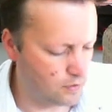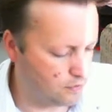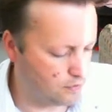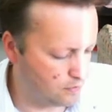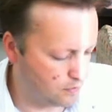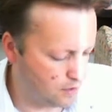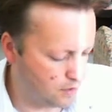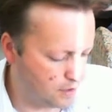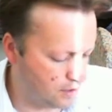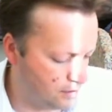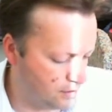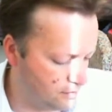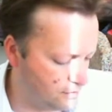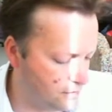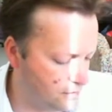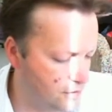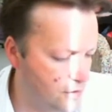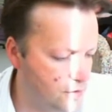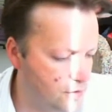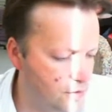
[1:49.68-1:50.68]
Okay,
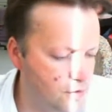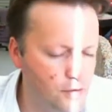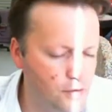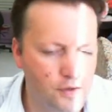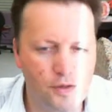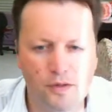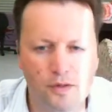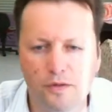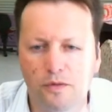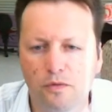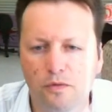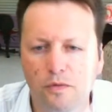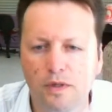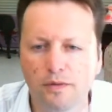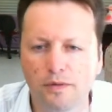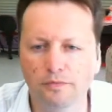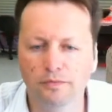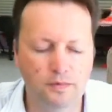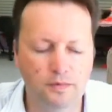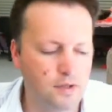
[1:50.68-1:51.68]
this is a nice little one.
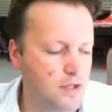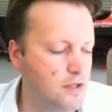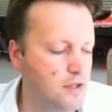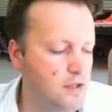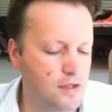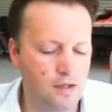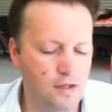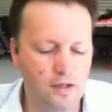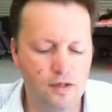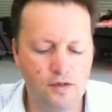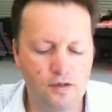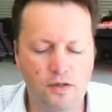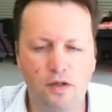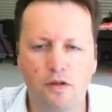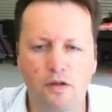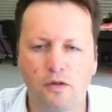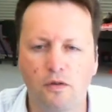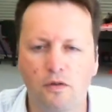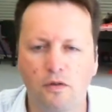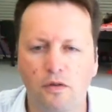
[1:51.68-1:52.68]

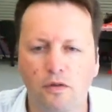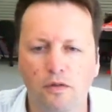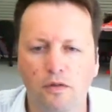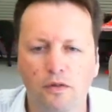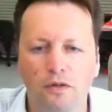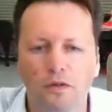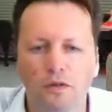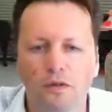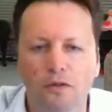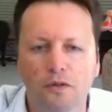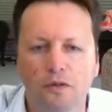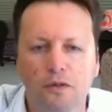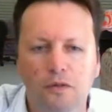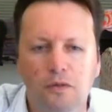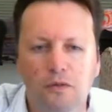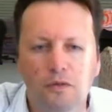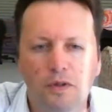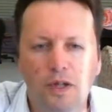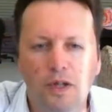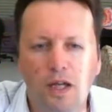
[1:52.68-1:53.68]
So
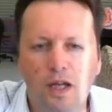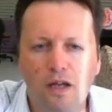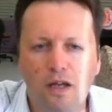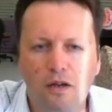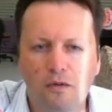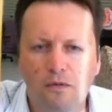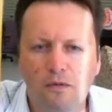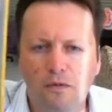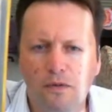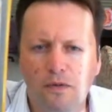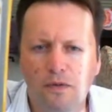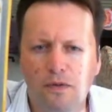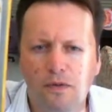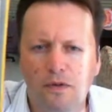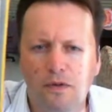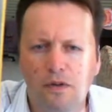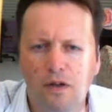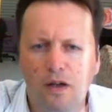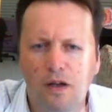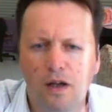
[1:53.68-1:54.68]
we have
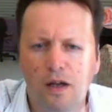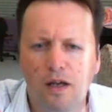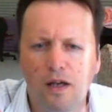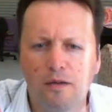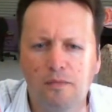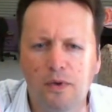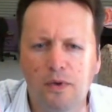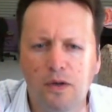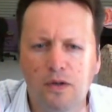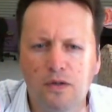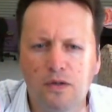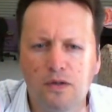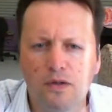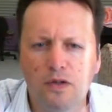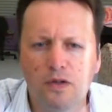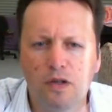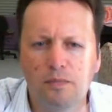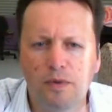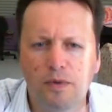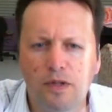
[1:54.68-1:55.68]
a boxed
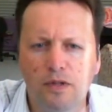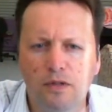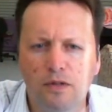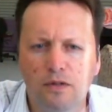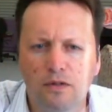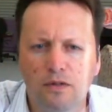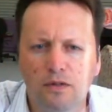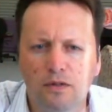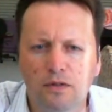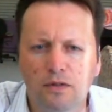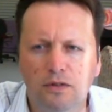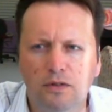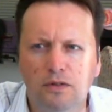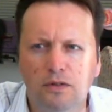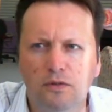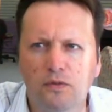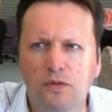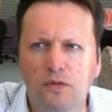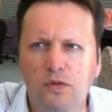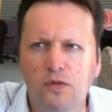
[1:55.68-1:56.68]
copy of
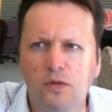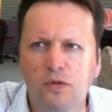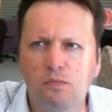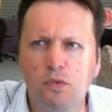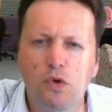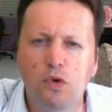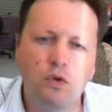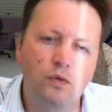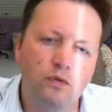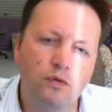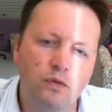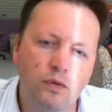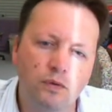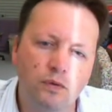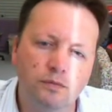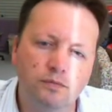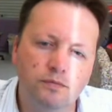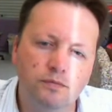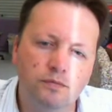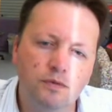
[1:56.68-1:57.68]
Smurf
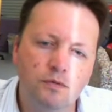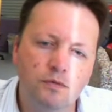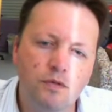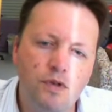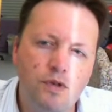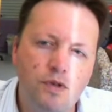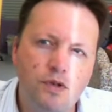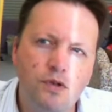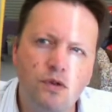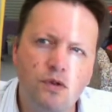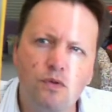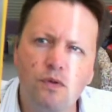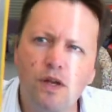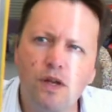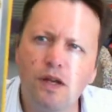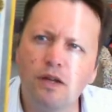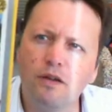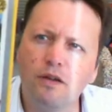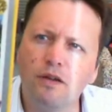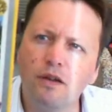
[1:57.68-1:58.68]
Rescue
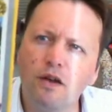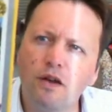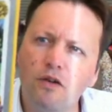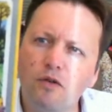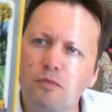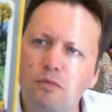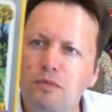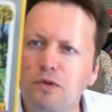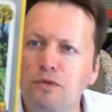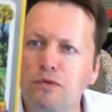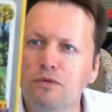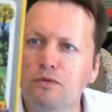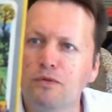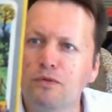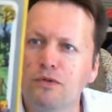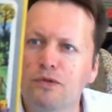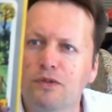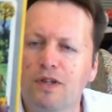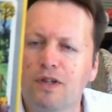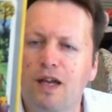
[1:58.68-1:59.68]
in
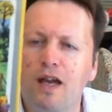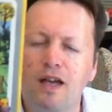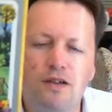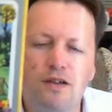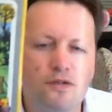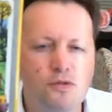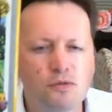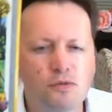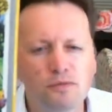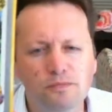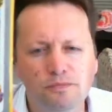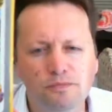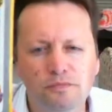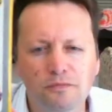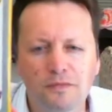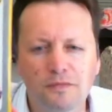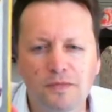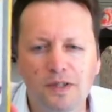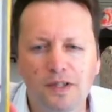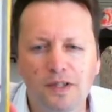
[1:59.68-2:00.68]
Garamol's Castle
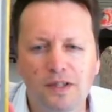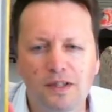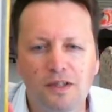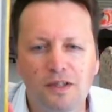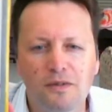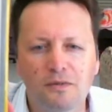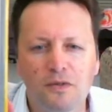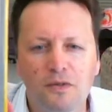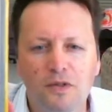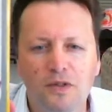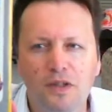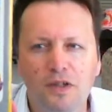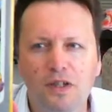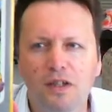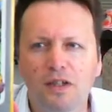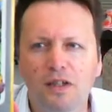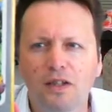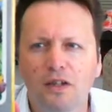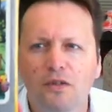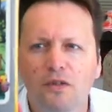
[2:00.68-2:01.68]
for the
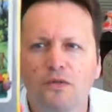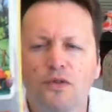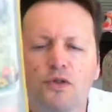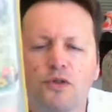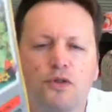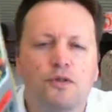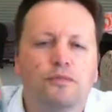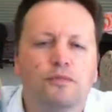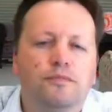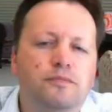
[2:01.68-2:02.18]
ColecoVision.